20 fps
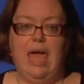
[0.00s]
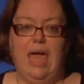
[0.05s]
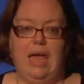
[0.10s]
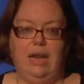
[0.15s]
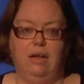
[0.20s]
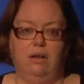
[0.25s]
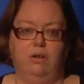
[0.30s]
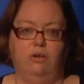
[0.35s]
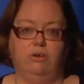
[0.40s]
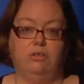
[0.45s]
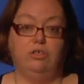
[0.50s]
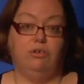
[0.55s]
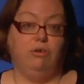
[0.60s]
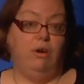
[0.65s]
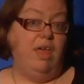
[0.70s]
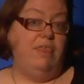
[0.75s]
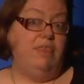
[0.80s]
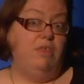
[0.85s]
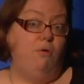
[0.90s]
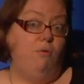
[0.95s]
It looked
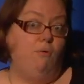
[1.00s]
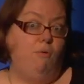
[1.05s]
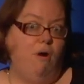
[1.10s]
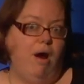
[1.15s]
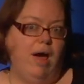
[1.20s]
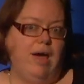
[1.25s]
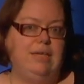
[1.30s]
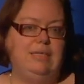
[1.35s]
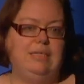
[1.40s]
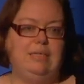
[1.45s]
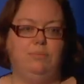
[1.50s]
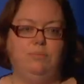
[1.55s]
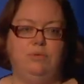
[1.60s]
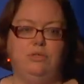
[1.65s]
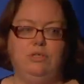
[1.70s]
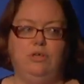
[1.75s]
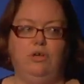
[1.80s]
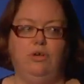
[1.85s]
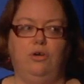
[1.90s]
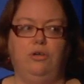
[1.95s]
great. The writing
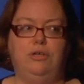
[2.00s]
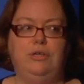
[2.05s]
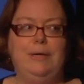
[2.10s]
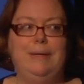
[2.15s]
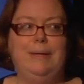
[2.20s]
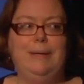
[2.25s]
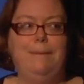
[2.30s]
was good,